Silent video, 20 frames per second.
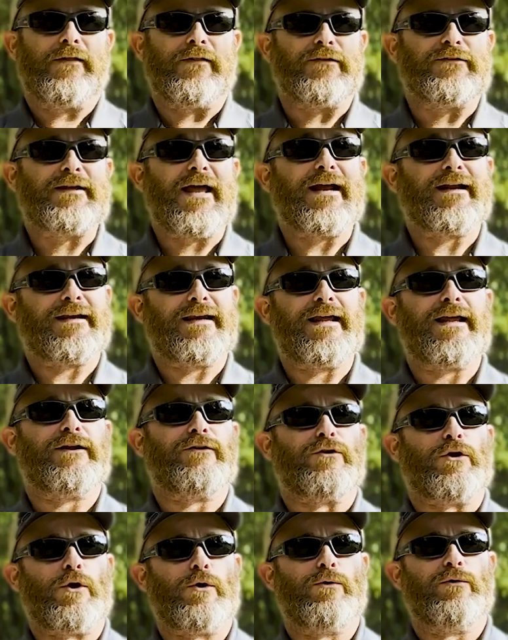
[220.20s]
The technique
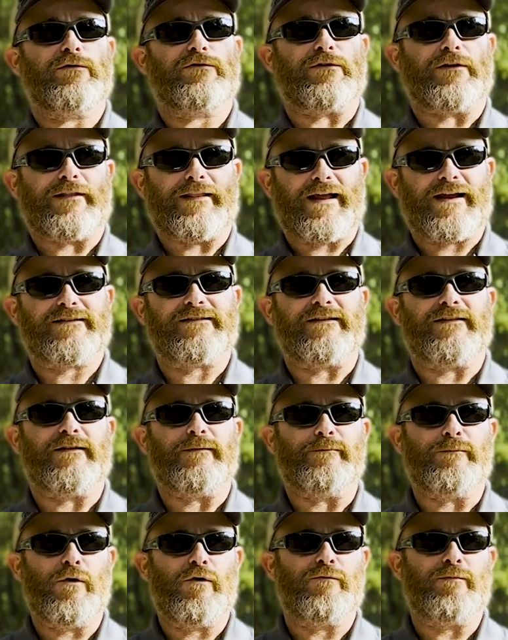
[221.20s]
used to lessen the
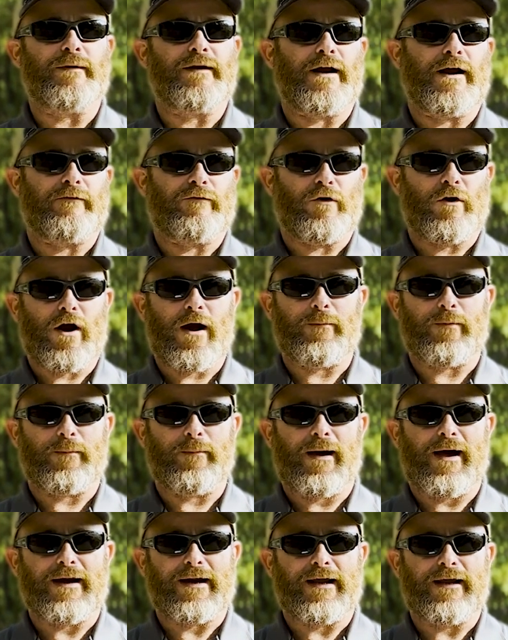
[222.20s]
movement of your upper
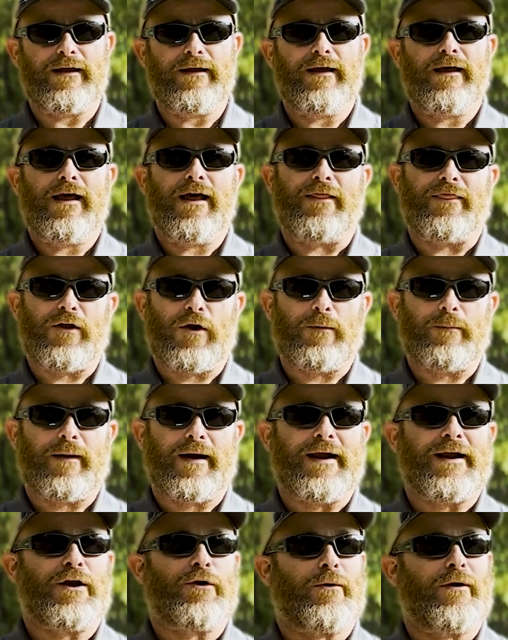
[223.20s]
body, thereby
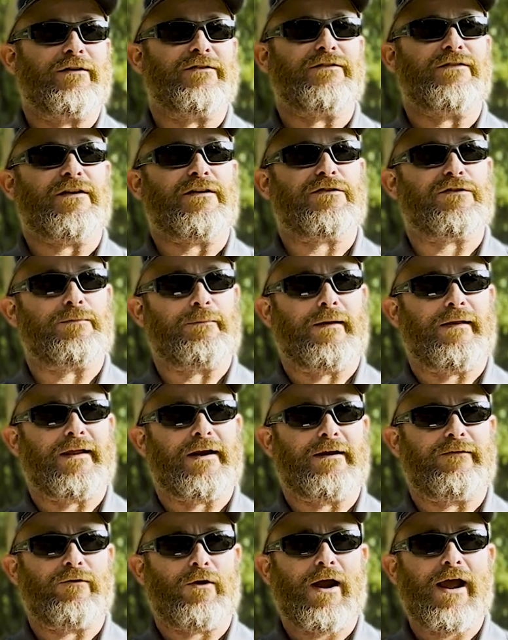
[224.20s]
increasing the
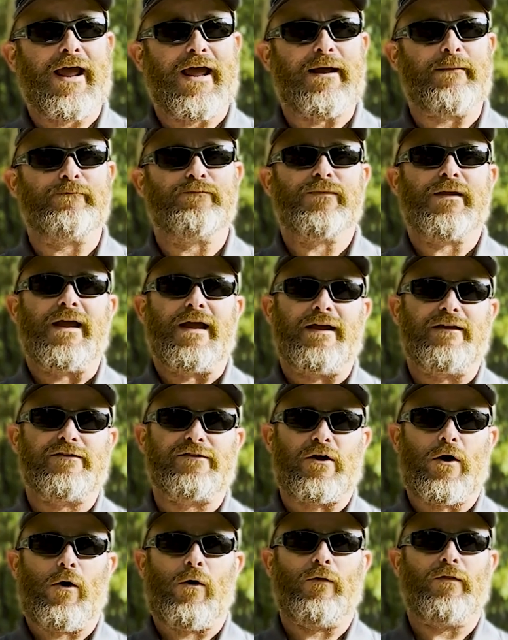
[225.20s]
stability of your aim, is
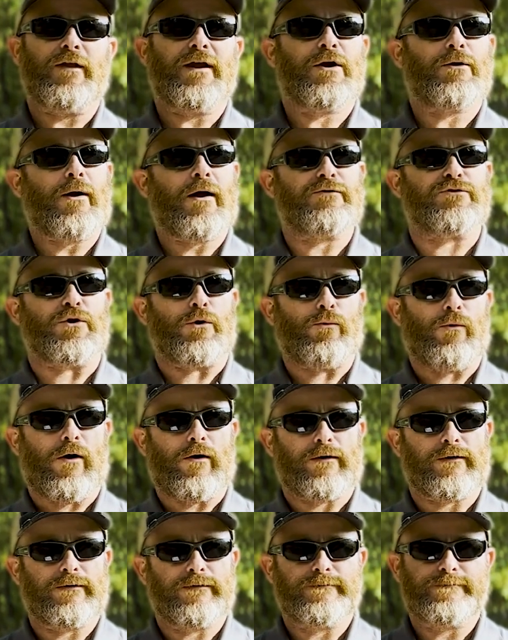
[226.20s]
called the Groucho
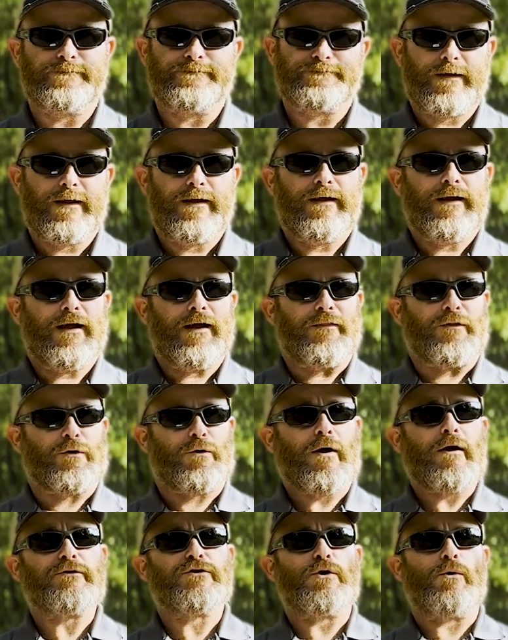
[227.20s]
Walk. The
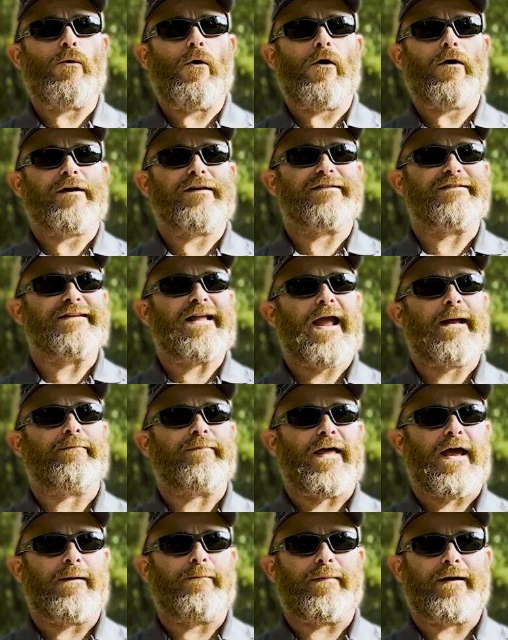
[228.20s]
Groucho Walk is named
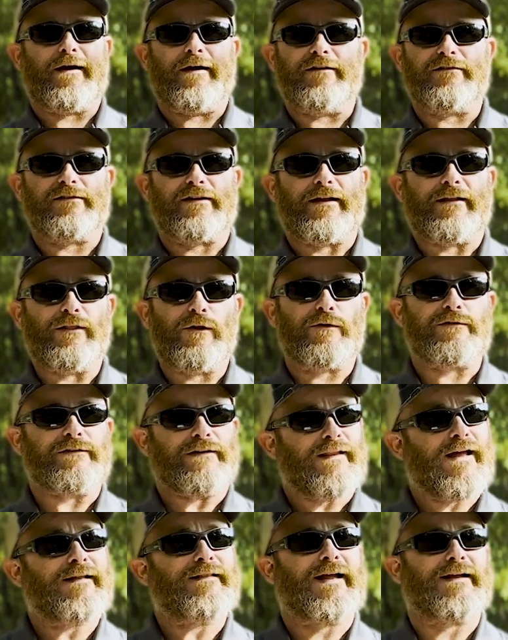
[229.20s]
that because it looks a
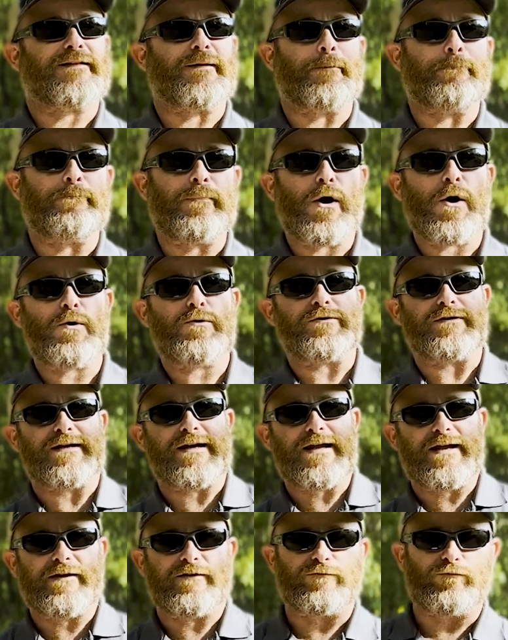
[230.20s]
lot like the bowed
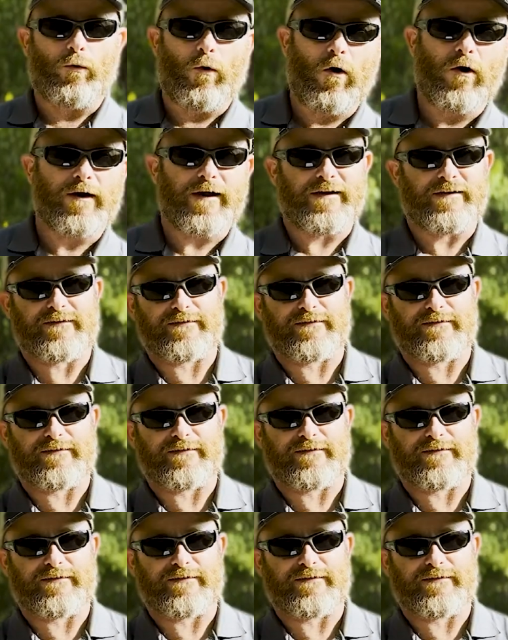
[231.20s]
knees walking